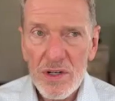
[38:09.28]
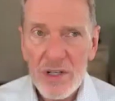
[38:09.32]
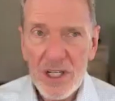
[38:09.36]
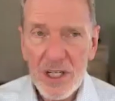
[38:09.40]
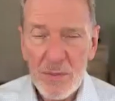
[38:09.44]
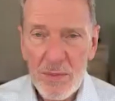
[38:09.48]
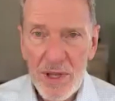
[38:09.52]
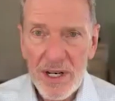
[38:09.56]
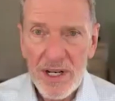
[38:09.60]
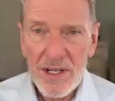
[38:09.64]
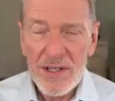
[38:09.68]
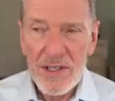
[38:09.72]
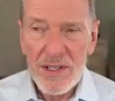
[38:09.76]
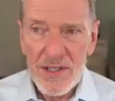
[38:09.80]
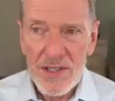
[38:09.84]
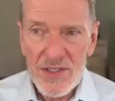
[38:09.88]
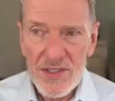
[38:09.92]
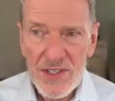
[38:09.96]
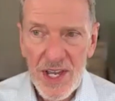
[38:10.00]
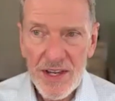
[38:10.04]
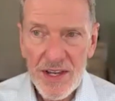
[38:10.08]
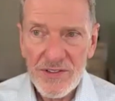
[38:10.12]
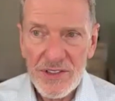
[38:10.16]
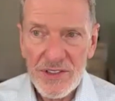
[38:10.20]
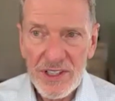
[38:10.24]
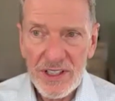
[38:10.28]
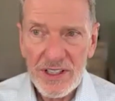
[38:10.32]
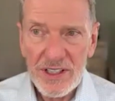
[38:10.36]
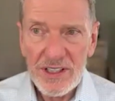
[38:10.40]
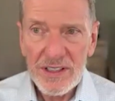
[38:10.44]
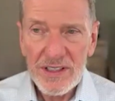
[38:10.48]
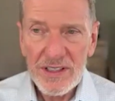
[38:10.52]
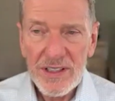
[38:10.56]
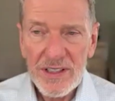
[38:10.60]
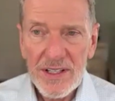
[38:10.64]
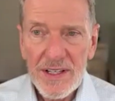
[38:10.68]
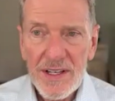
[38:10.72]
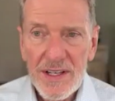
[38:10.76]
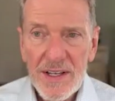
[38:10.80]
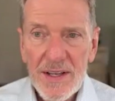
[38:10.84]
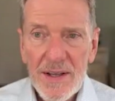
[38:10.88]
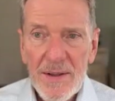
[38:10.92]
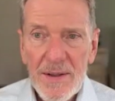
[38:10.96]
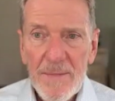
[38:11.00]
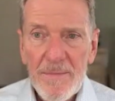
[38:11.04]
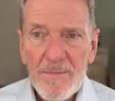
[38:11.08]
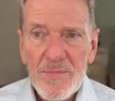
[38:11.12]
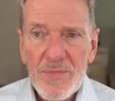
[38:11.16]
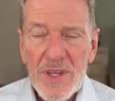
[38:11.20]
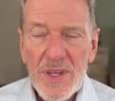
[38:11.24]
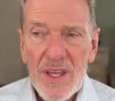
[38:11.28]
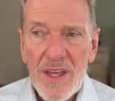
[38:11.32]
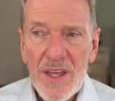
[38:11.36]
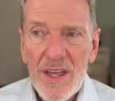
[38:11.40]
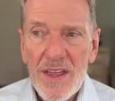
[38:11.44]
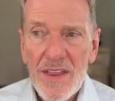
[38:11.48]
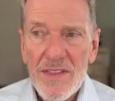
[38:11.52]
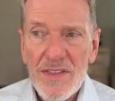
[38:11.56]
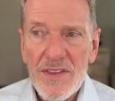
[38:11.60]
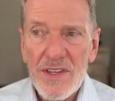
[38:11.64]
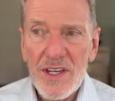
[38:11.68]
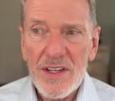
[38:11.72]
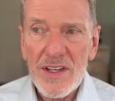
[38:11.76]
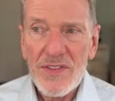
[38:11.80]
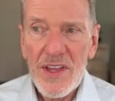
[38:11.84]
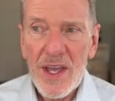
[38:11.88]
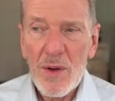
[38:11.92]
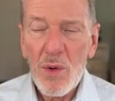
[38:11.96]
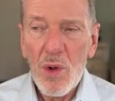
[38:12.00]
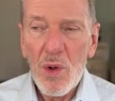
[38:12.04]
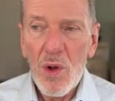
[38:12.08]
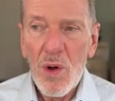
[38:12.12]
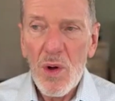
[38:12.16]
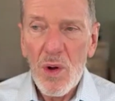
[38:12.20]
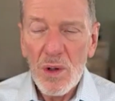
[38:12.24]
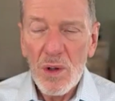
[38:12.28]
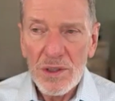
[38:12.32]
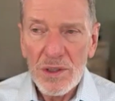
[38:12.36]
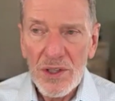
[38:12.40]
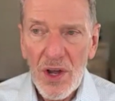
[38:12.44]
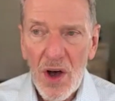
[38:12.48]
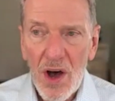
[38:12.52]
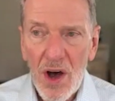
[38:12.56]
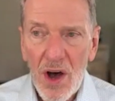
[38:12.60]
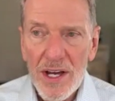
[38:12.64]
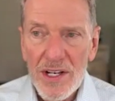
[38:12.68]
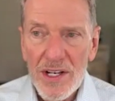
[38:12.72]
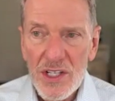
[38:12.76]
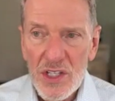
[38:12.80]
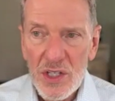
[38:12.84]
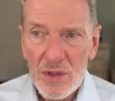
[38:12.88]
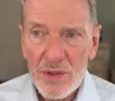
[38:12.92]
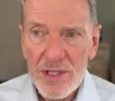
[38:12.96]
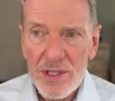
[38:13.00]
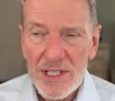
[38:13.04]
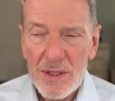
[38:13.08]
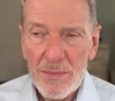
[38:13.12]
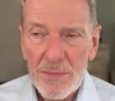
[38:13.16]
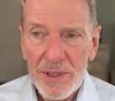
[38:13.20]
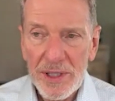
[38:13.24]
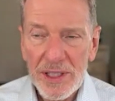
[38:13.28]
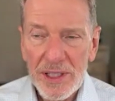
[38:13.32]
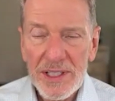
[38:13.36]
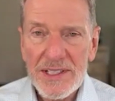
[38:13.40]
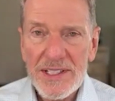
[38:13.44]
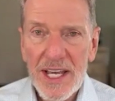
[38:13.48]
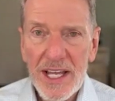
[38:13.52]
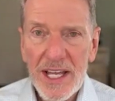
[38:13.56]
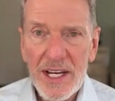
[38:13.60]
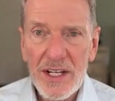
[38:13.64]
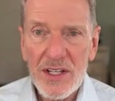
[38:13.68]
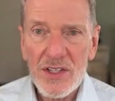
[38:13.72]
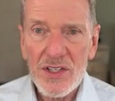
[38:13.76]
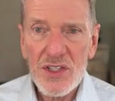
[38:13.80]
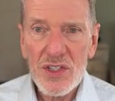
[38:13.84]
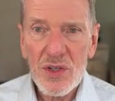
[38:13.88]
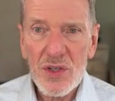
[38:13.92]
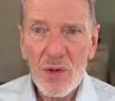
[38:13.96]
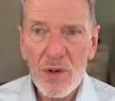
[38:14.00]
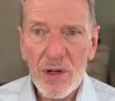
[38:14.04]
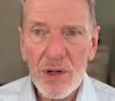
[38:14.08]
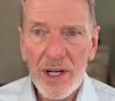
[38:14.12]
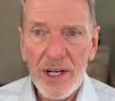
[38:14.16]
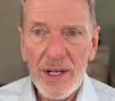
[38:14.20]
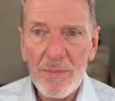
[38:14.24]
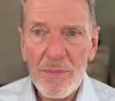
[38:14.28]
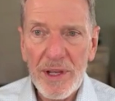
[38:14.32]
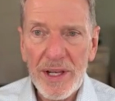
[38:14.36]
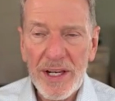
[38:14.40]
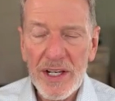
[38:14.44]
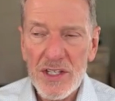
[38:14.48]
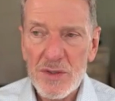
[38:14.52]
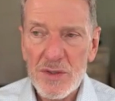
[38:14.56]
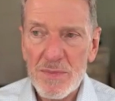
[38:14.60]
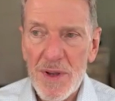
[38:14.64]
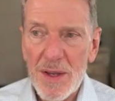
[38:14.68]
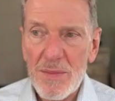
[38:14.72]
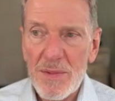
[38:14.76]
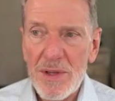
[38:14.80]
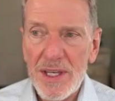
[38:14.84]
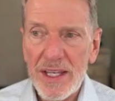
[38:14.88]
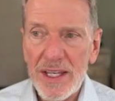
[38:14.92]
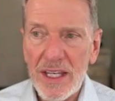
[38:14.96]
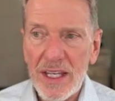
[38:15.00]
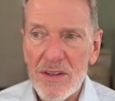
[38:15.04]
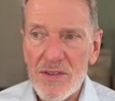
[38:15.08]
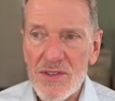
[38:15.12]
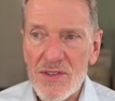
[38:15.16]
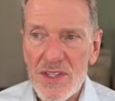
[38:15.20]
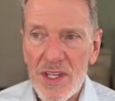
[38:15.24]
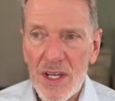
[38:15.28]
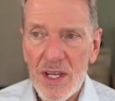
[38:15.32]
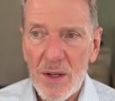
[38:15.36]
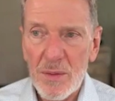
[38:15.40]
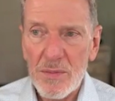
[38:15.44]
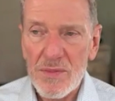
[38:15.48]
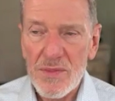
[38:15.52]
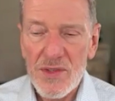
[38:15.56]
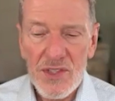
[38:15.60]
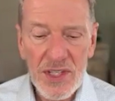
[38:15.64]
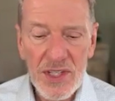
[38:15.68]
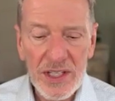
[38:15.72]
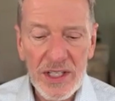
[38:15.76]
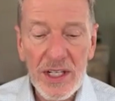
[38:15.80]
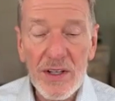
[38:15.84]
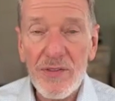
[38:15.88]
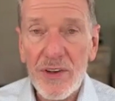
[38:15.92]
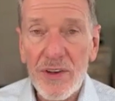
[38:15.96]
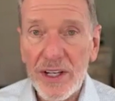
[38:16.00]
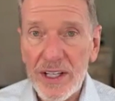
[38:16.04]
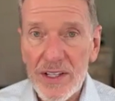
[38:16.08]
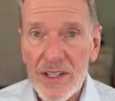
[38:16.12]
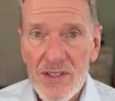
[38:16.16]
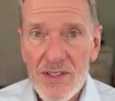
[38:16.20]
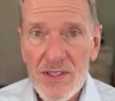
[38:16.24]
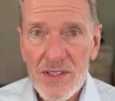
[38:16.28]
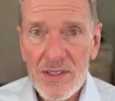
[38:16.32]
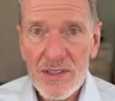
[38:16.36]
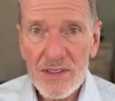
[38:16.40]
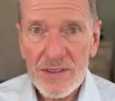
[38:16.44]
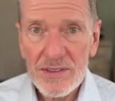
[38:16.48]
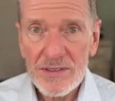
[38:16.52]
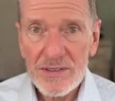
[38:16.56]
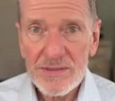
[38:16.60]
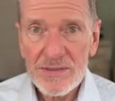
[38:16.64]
committed to safety that they will hold on to a debilitating story because maybe it gives them significance.